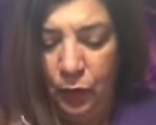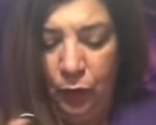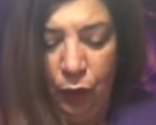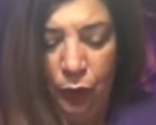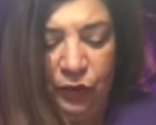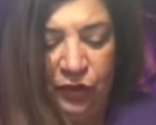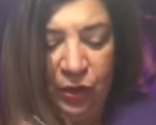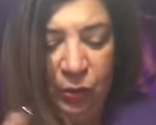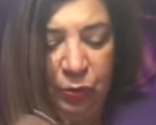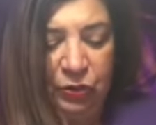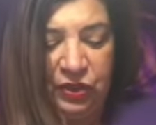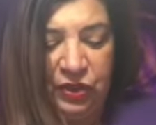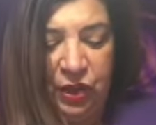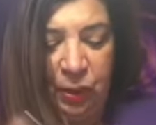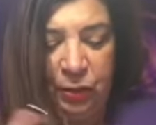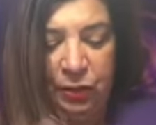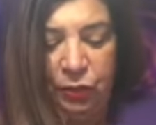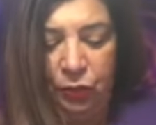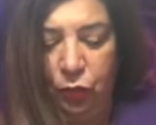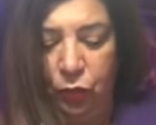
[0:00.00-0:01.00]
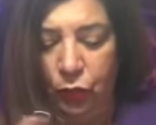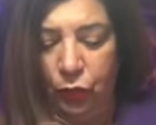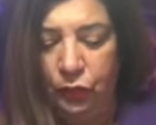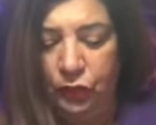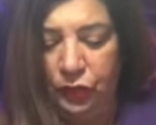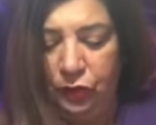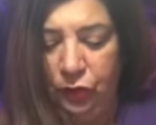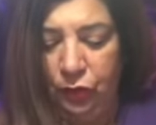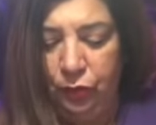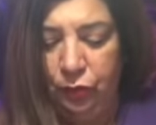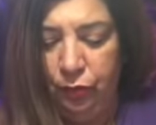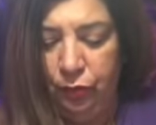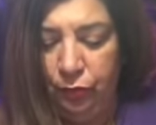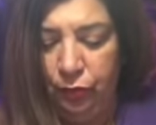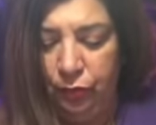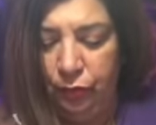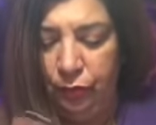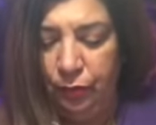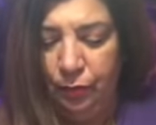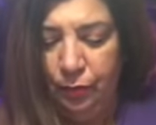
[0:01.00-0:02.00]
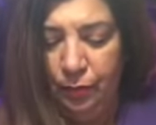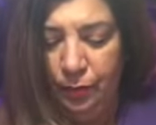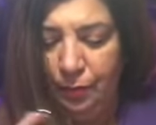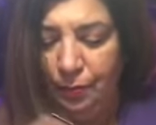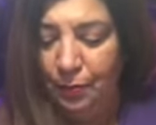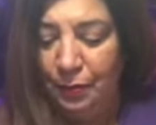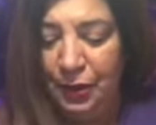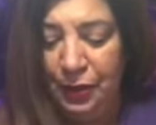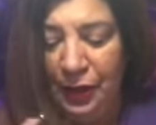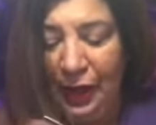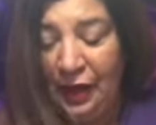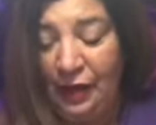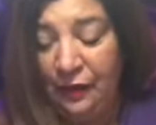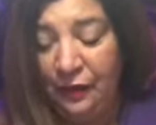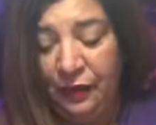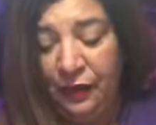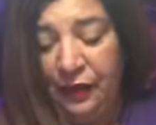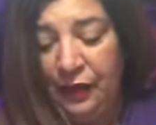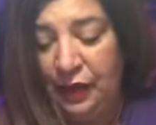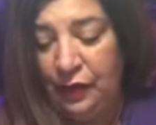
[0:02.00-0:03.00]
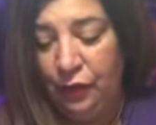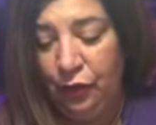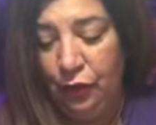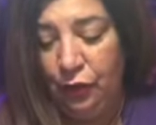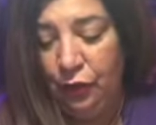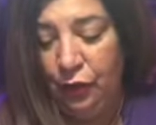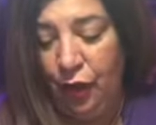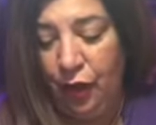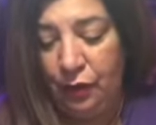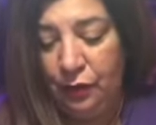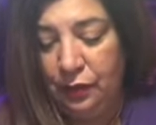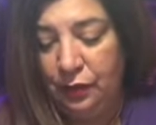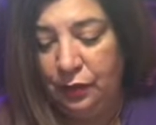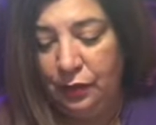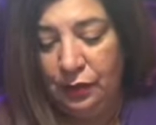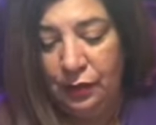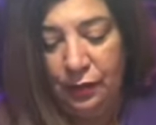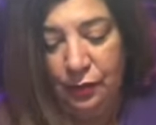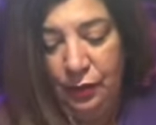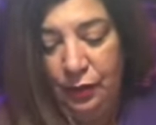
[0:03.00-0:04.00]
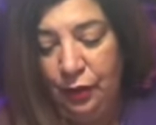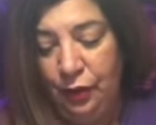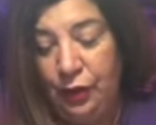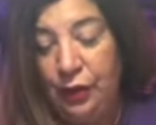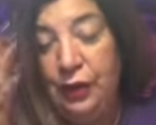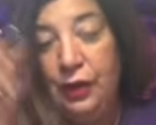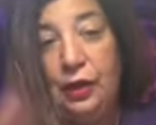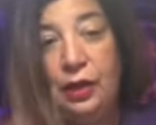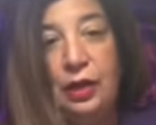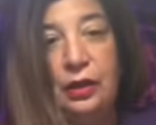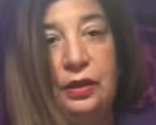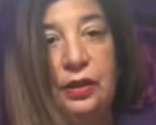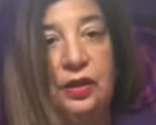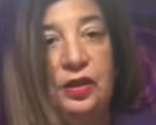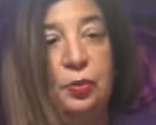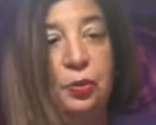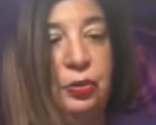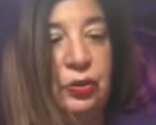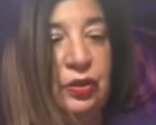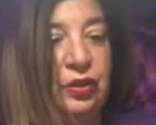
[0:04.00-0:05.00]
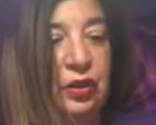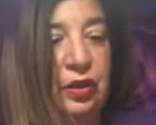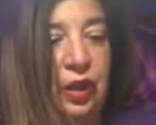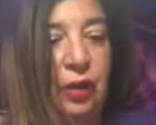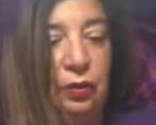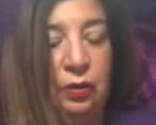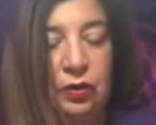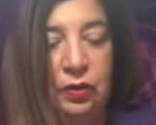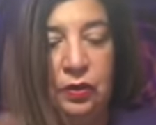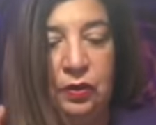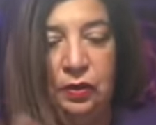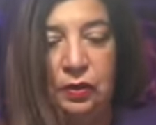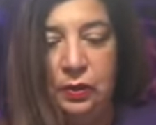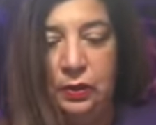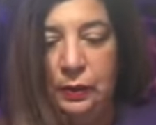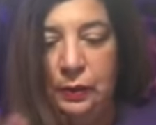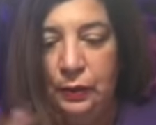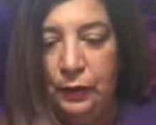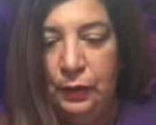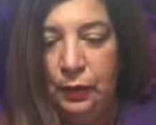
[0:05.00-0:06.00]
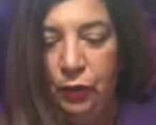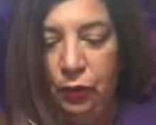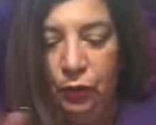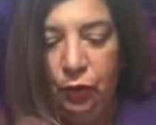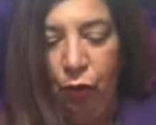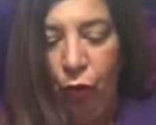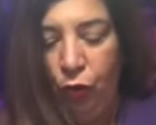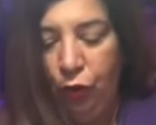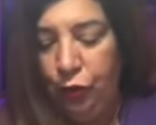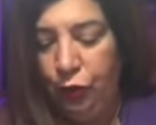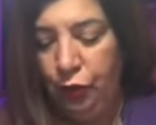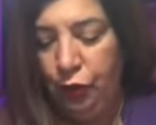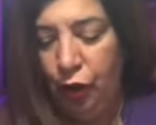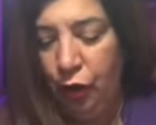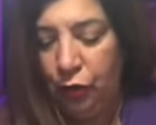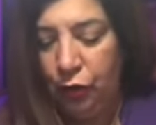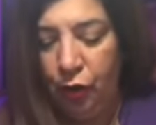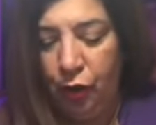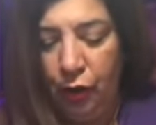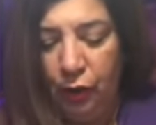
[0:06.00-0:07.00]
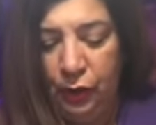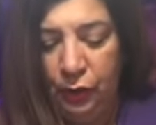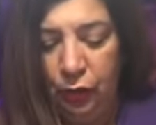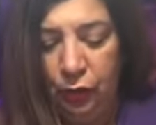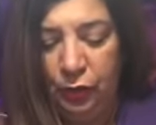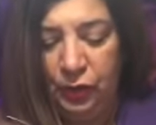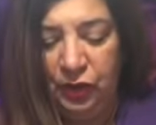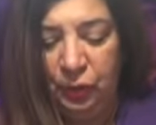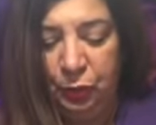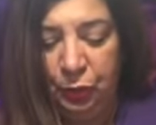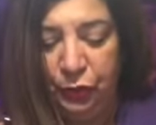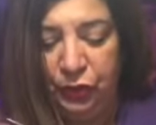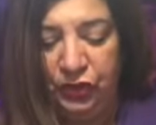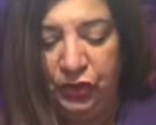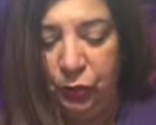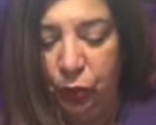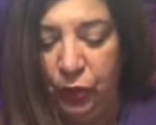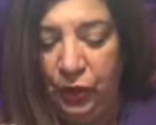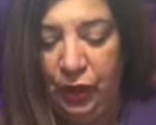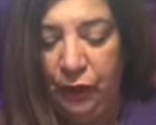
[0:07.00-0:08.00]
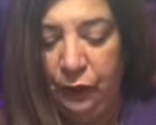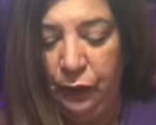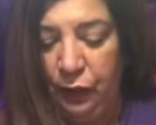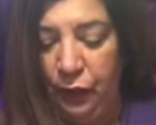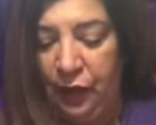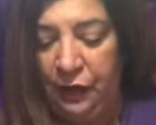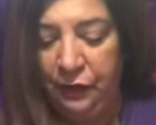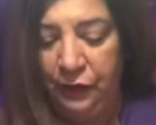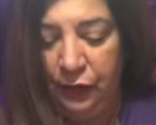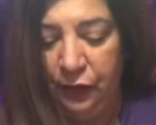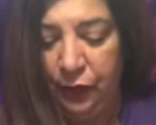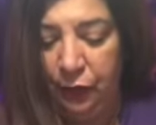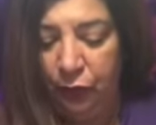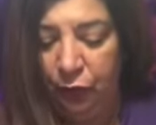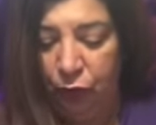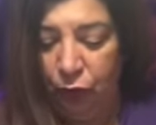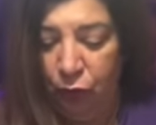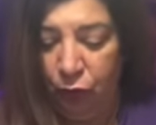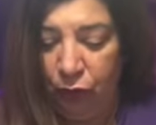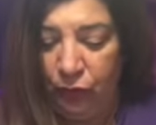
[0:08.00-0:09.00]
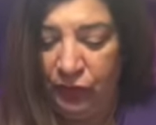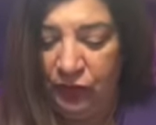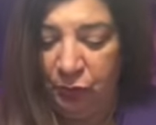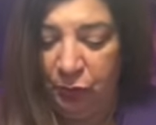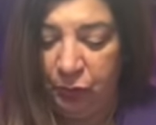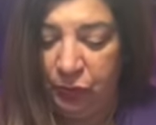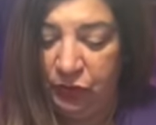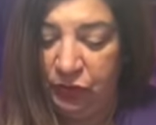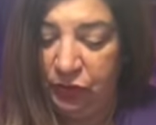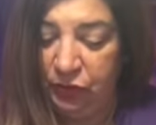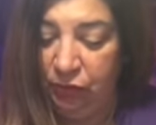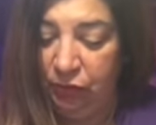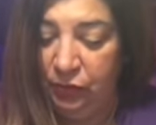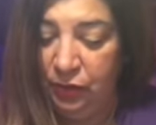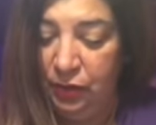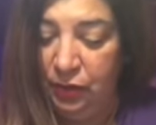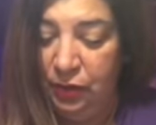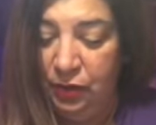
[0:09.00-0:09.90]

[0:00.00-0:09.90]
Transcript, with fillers: or someone's coming towards you. But I feel like you're not, you're going to cut this person out, you're, or you're not talking to this person, whatever. I feel you, you know this person.